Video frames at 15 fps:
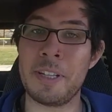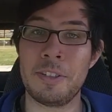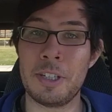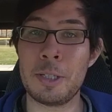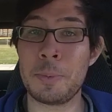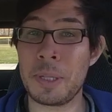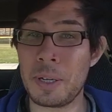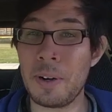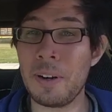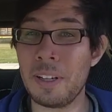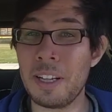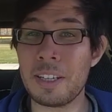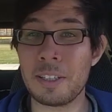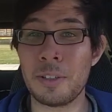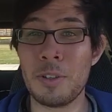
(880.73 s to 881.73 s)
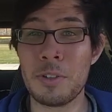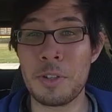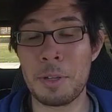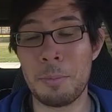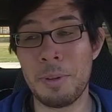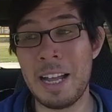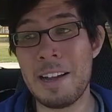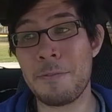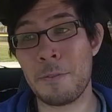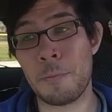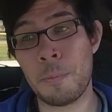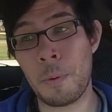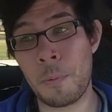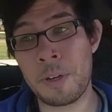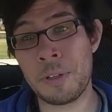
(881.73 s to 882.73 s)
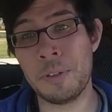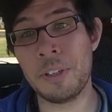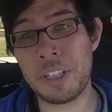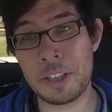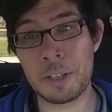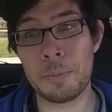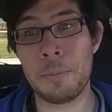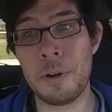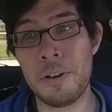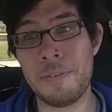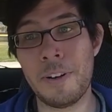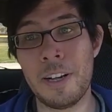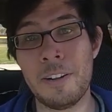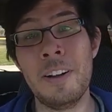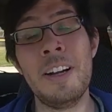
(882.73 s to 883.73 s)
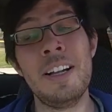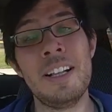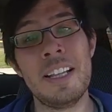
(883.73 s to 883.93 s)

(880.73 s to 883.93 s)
Trust me, there are a lot of girls on the platform, but when you look at their profile,